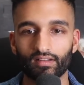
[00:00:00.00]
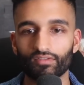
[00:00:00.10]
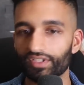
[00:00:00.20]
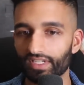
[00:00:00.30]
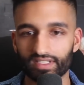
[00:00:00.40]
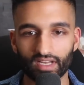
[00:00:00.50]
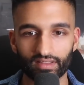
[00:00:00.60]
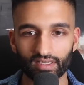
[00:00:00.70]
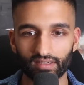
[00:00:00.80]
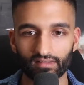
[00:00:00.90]
resists
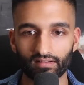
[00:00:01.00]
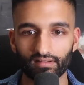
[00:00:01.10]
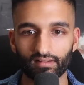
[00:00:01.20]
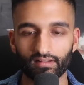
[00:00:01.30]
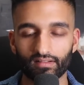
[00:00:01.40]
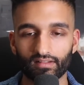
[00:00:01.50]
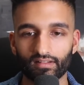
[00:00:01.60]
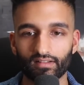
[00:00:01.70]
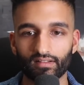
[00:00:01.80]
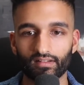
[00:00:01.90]
nothing,
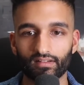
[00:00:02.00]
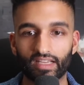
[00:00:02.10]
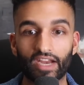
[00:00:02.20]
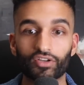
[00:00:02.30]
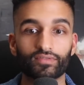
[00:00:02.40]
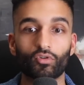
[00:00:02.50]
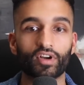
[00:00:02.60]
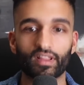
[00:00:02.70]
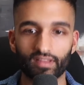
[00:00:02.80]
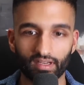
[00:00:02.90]
cares for
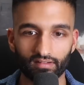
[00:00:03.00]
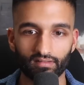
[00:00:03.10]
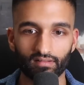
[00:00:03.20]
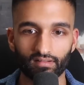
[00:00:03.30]
nothing,